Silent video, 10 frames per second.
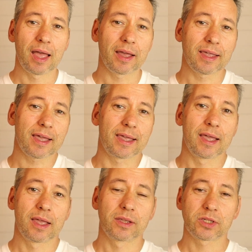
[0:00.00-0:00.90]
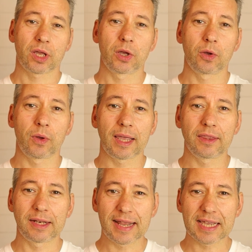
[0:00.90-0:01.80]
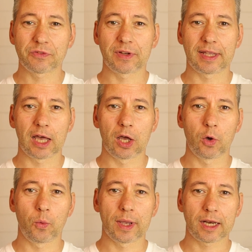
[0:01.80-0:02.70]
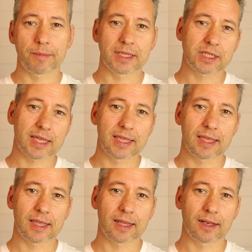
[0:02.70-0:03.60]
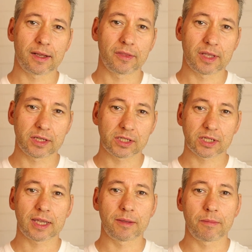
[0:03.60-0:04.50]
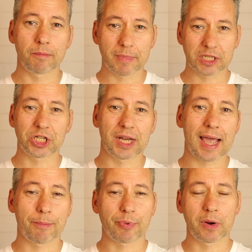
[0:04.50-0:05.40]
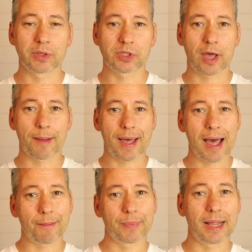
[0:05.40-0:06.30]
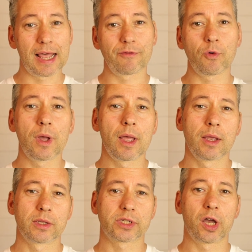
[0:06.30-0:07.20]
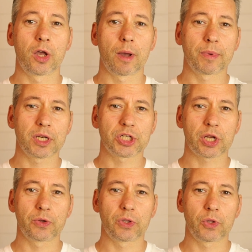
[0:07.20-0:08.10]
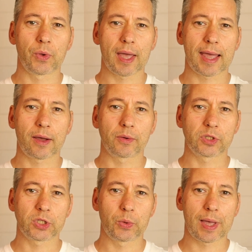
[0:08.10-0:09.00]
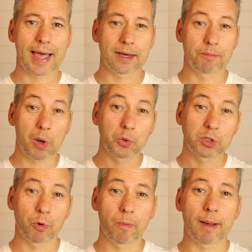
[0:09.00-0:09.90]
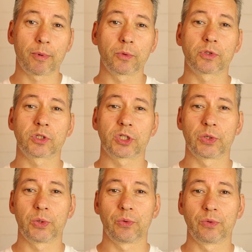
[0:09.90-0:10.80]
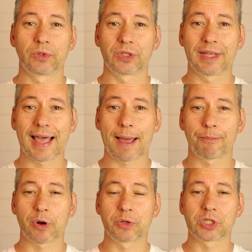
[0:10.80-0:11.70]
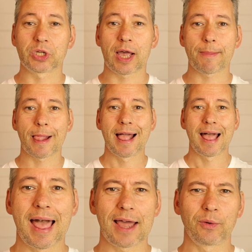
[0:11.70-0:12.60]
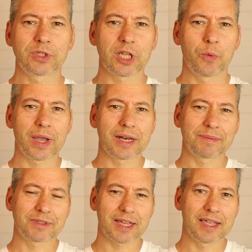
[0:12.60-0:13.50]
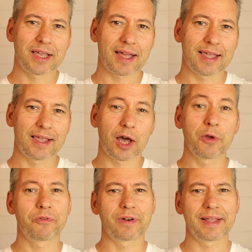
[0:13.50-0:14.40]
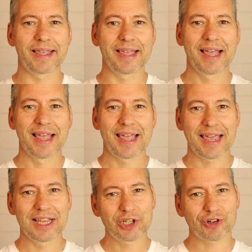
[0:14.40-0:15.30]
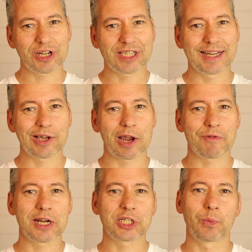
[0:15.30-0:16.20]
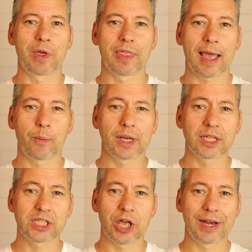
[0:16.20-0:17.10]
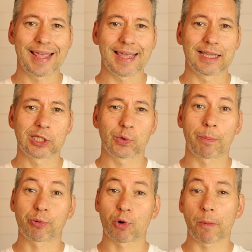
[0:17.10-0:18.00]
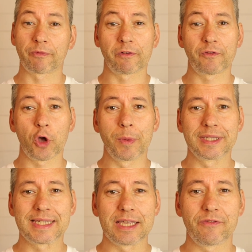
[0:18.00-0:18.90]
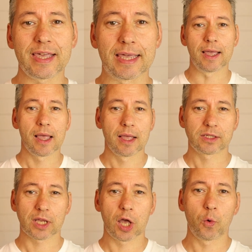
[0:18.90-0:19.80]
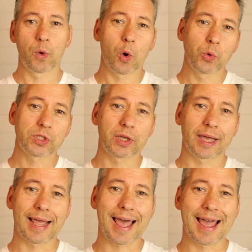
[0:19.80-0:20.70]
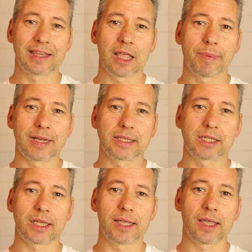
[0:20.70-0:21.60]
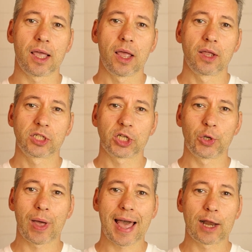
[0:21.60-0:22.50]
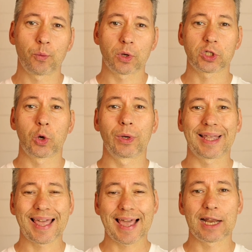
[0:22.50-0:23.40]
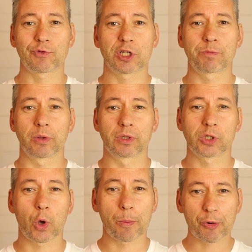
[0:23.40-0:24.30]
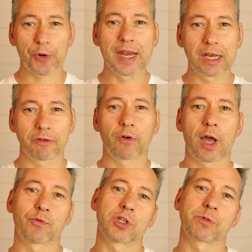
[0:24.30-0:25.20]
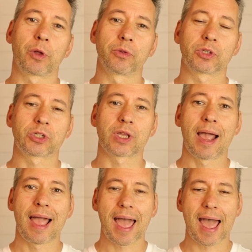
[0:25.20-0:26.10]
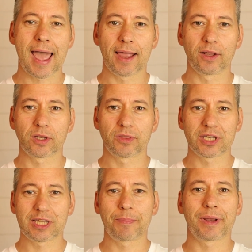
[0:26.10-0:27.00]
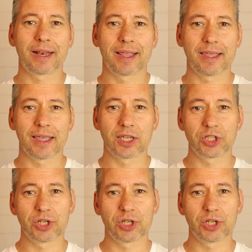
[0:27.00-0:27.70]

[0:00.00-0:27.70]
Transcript: Okay, so in the next video, we're going to be taking this same messaging app prototype up a level. So I'm going to show you how to add multiple bubbles to, to the app prototype. And also we're going to take a hopefully interesting direction with it, and we're going to turn it into a prop for film and T V. So we're also going to add the ability to add what's called a canned response, so a predefined response. And this typically is